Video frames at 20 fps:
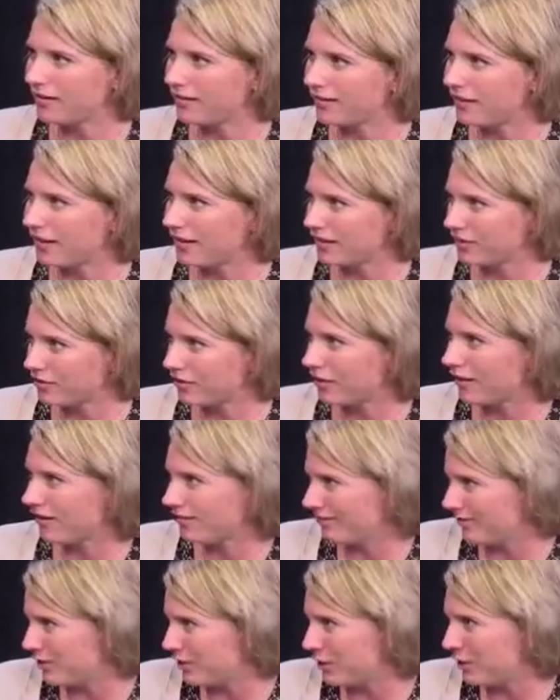a
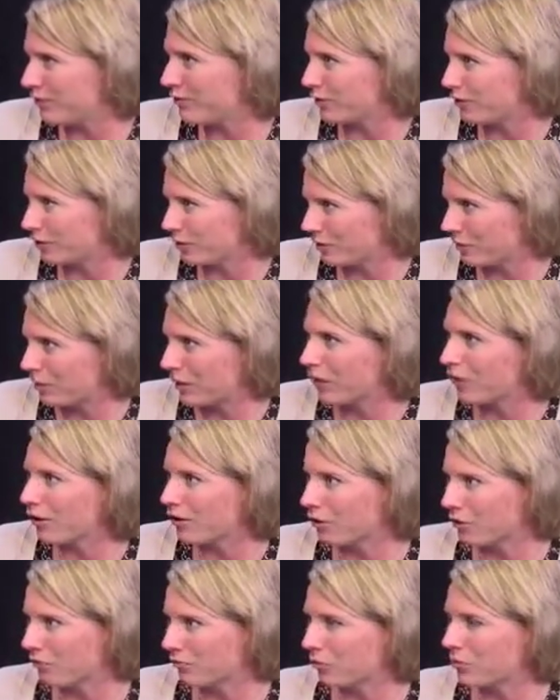difficult
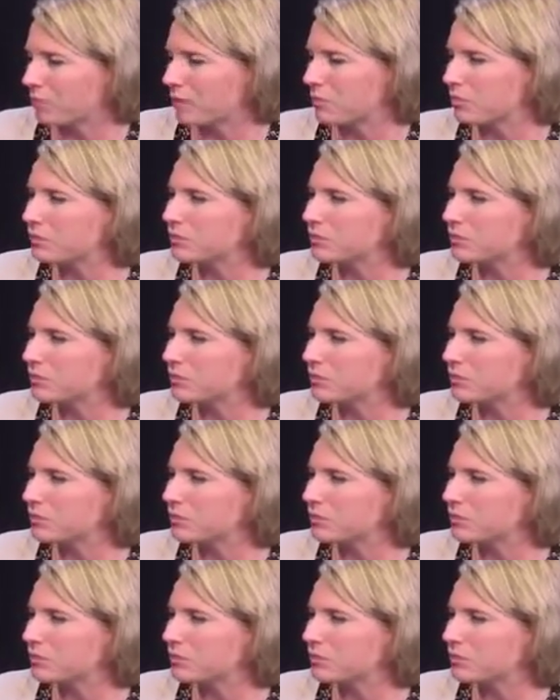barrier for people